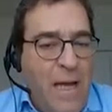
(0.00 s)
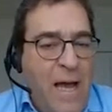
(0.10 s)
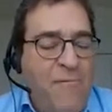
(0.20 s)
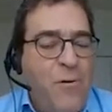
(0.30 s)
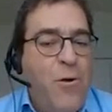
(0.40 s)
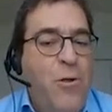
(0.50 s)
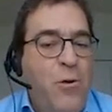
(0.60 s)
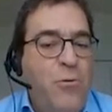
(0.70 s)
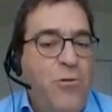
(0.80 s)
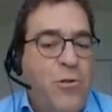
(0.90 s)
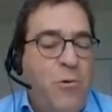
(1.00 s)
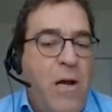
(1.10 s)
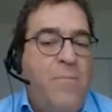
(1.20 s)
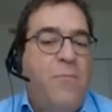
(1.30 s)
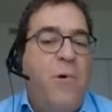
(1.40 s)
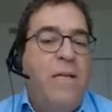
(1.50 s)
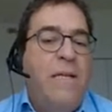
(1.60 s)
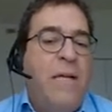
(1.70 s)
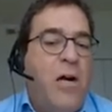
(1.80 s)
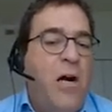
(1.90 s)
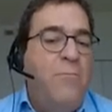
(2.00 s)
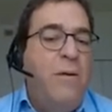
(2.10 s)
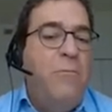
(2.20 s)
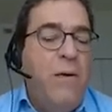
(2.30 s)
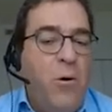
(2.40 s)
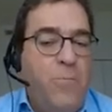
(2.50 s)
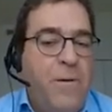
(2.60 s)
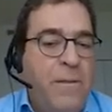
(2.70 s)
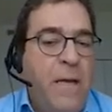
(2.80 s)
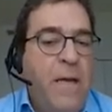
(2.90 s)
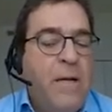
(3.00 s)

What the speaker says: After a huge drop, when the economy reopened,